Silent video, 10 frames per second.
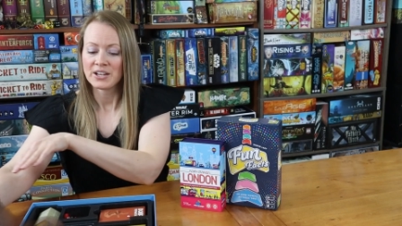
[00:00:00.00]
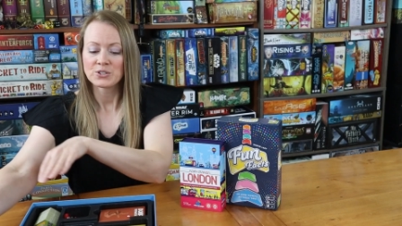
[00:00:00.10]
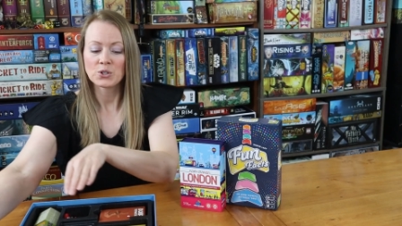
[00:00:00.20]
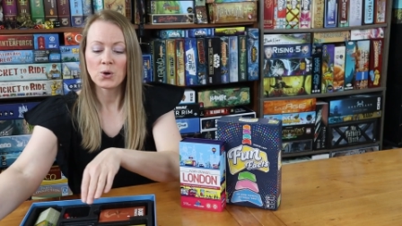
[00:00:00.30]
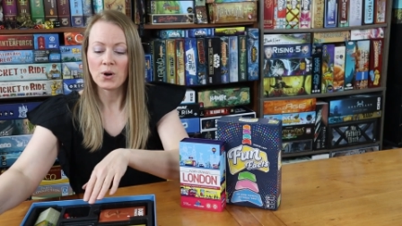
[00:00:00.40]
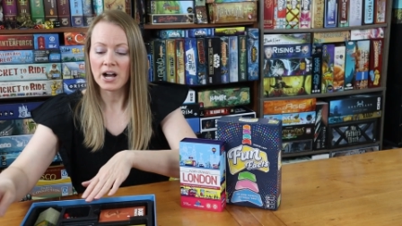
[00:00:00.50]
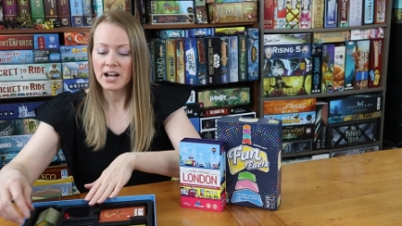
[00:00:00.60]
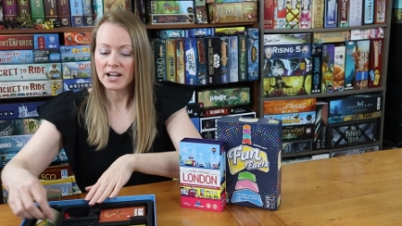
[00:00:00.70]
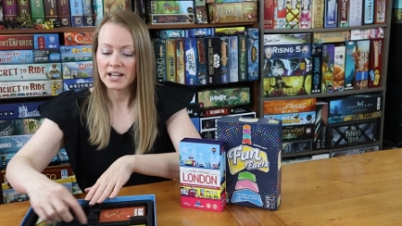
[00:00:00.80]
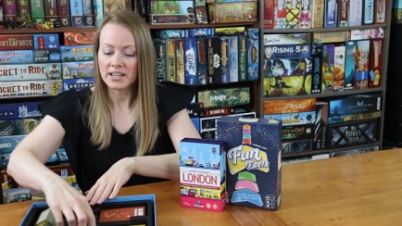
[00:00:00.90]
So
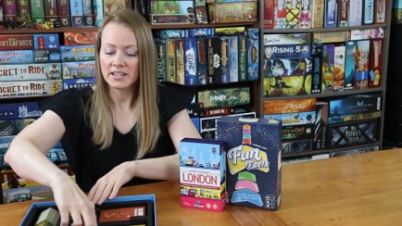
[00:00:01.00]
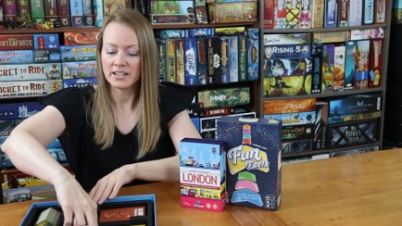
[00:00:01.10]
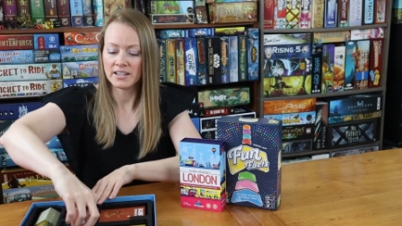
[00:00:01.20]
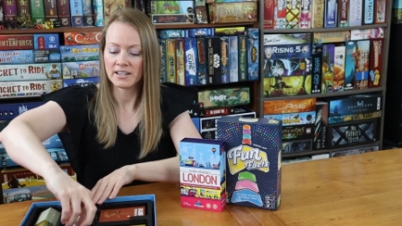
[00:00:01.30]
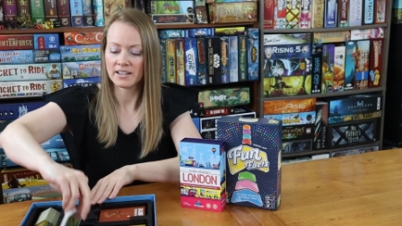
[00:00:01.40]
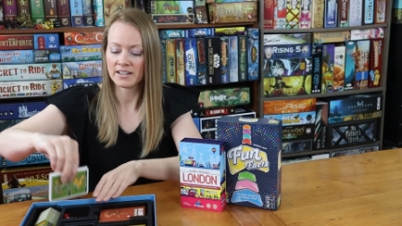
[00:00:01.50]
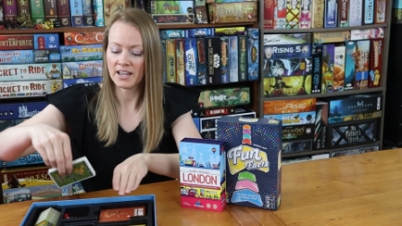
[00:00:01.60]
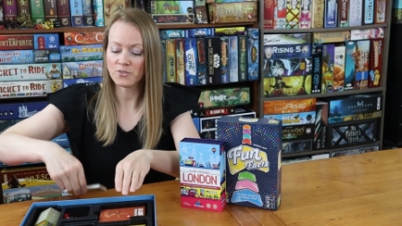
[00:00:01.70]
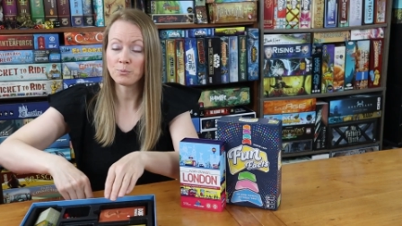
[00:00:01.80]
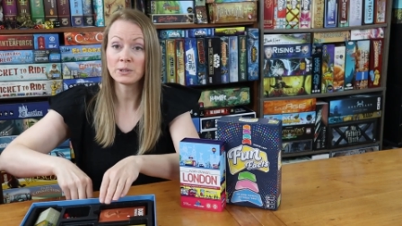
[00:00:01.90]
I
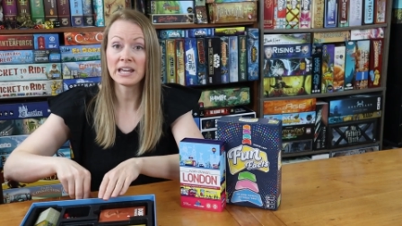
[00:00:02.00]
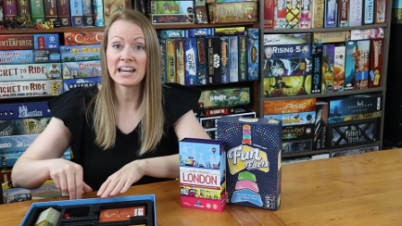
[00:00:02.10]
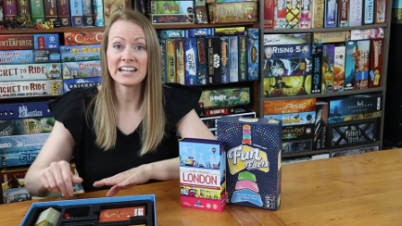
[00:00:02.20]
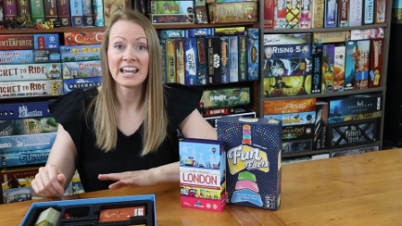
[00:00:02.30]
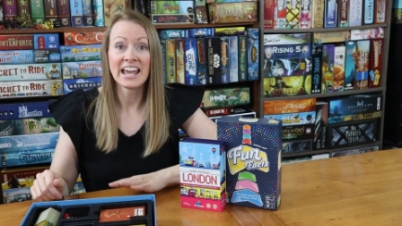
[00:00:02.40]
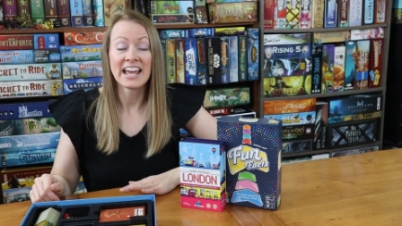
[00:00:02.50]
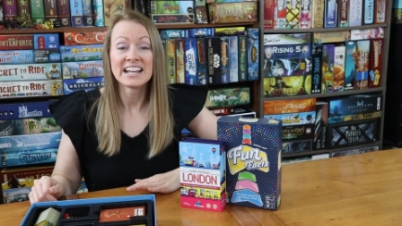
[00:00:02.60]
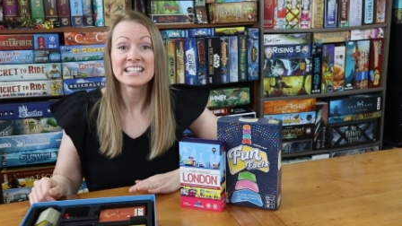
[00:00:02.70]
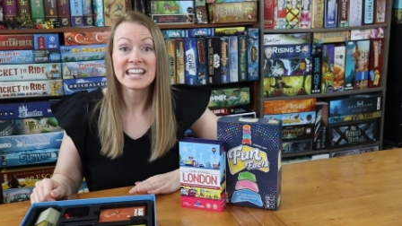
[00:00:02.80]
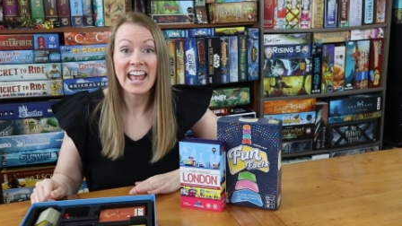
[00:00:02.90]
have played
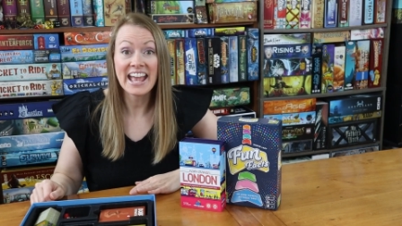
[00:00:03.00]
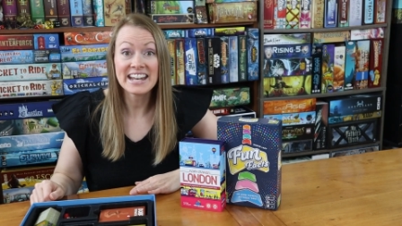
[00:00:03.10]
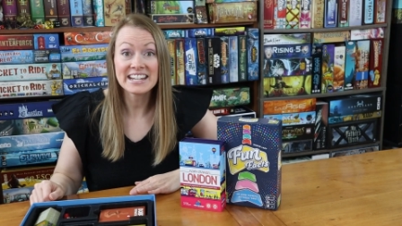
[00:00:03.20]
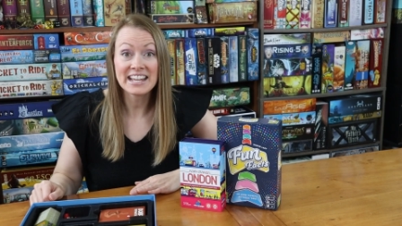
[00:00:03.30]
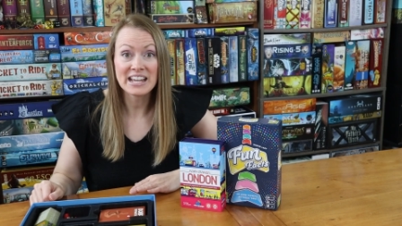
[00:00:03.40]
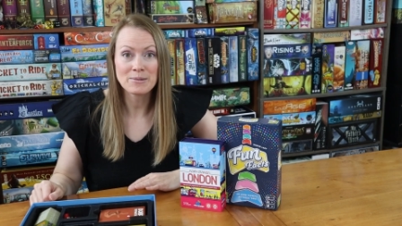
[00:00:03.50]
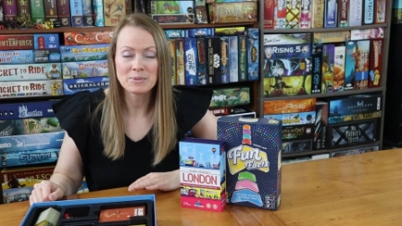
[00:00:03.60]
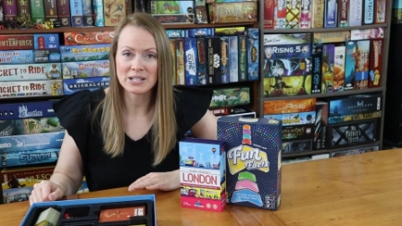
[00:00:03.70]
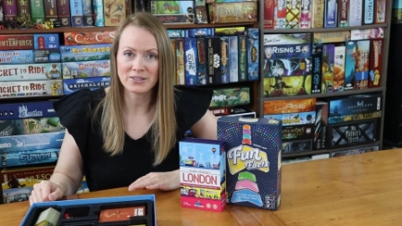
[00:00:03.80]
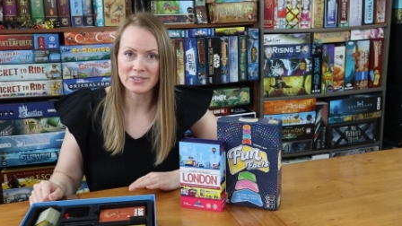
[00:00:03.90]
ten
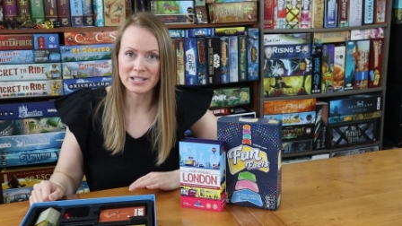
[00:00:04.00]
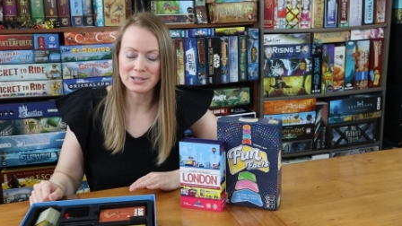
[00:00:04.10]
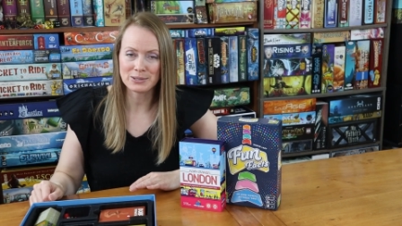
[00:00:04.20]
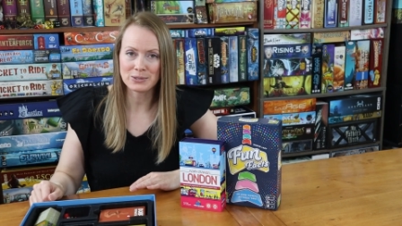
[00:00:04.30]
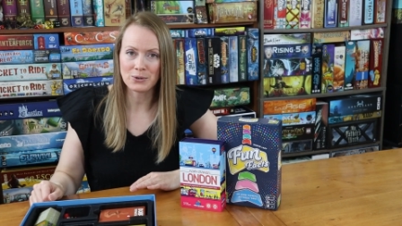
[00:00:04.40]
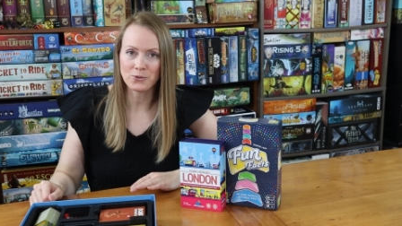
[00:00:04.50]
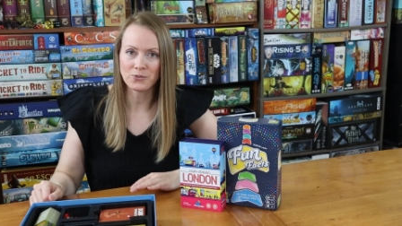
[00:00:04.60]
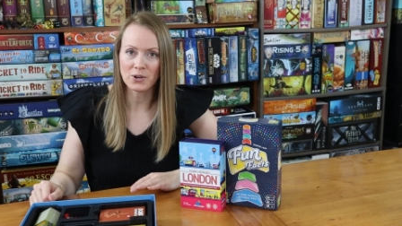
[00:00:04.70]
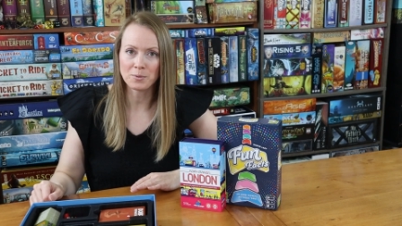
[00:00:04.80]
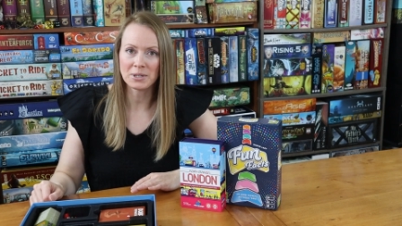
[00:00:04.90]
games of this so
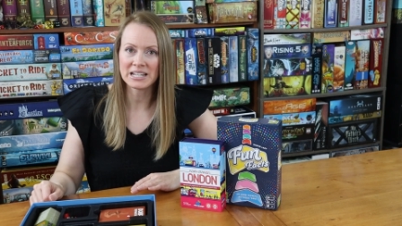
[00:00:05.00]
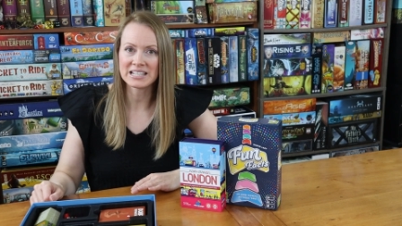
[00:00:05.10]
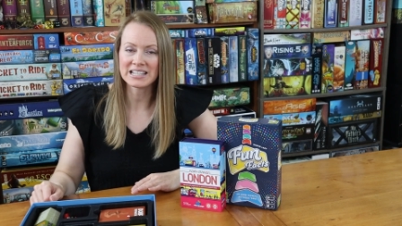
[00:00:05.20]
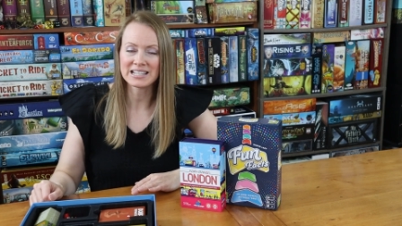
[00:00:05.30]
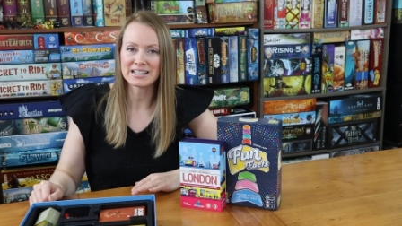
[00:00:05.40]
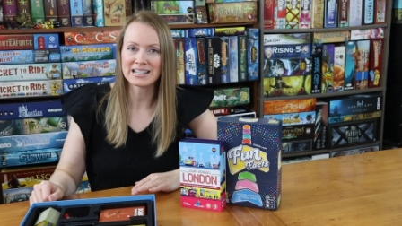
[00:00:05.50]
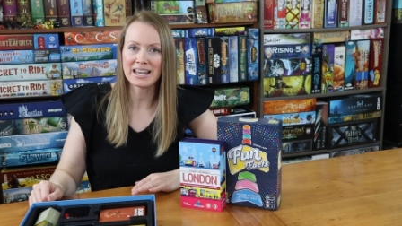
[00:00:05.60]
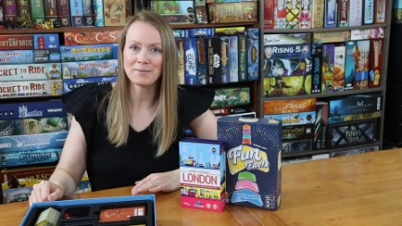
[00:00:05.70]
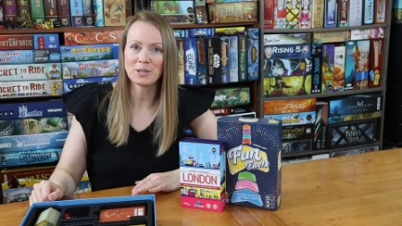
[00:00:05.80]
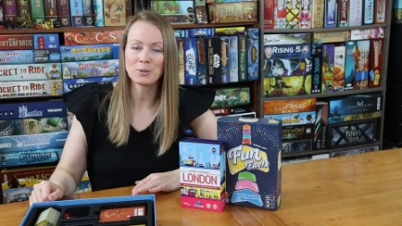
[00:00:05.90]
far, because this is a
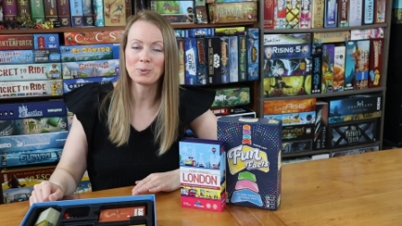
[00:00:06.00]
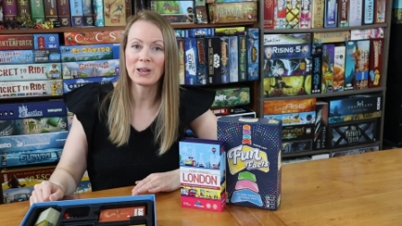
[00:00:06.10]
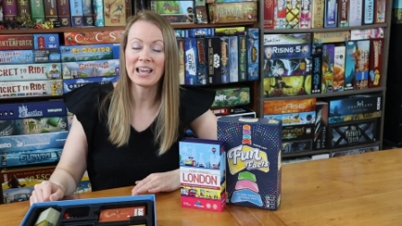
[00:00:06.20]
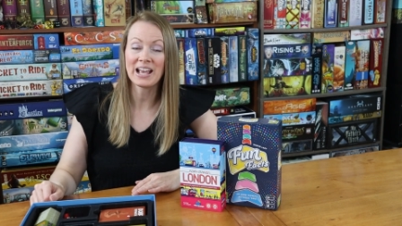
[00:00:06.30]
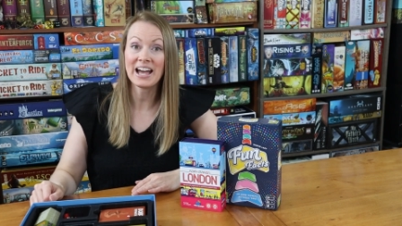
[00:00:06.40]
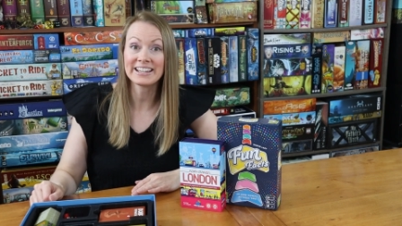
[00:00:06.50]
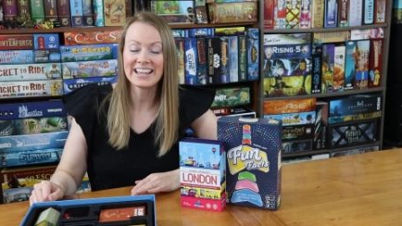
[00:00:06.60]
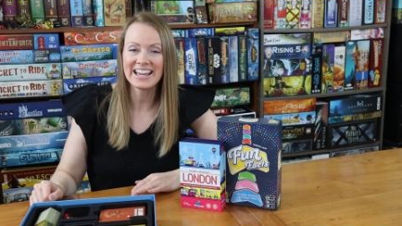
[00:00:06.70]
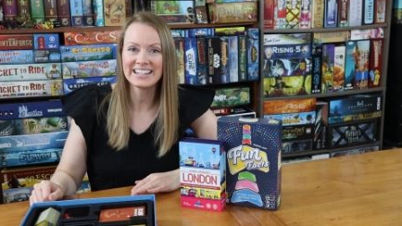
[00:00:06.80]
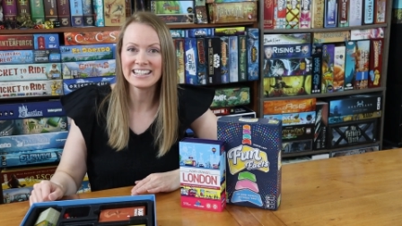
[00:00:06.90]
game that you play
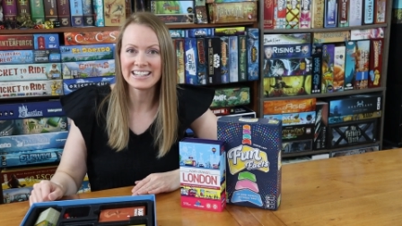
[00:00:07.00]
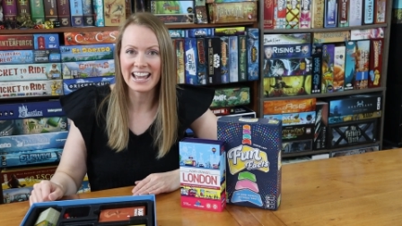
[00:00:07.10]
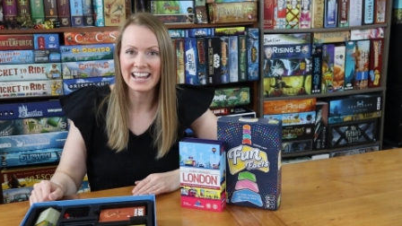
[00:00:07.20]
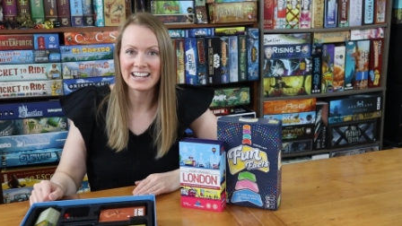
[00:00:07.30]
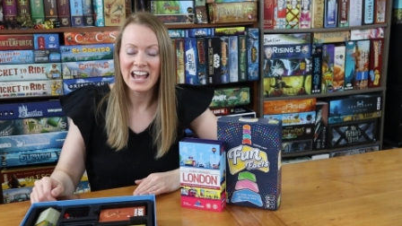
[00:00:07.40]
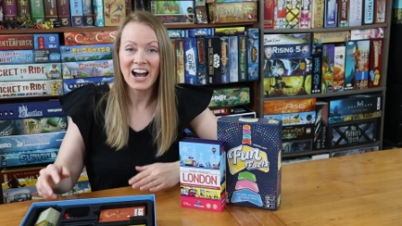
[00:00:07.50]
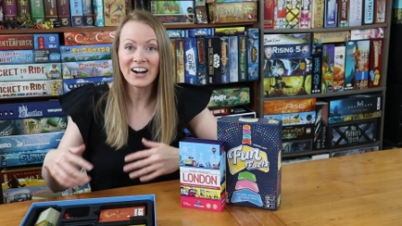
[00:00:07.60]
again and again,